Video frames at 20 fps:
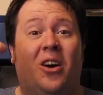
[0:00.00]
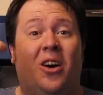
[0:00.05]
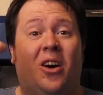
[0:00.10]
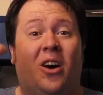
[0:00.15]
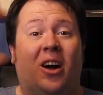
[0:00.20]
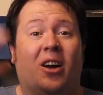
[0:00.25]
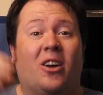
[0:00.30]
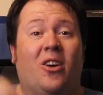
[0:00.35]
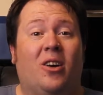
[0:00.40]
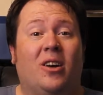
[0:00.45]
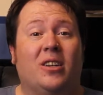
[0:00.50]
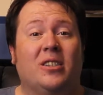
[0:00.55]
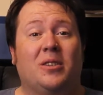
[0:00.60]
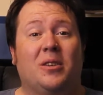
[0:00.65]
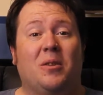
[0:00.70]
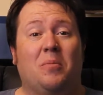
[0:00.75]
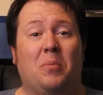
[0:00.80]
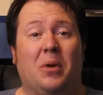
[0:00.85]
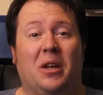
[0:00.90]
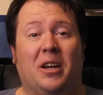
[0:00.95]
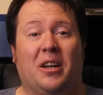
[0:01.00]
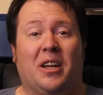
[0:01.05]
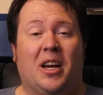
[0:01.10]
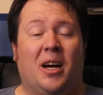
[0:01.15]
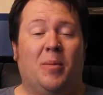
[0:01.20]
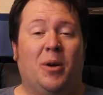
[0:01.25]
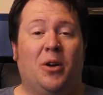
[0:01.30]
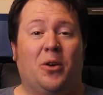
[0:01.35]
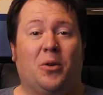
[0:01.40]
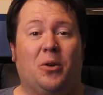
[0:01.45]
Hi guys, Ben at
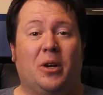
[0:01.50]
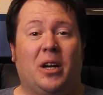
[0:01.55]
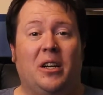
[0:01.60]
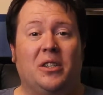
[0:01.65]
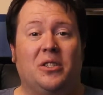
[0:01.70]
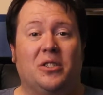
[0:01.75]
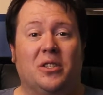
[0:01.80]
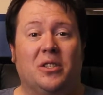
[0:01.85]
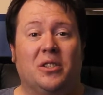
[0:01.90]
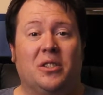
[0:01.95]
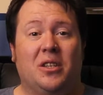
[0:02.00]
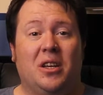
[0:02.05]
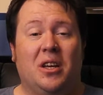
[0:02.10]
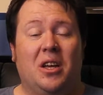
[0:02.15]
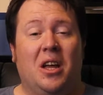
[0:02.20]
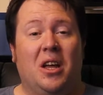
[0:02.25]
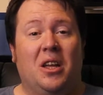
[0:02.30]
Carbo Creations.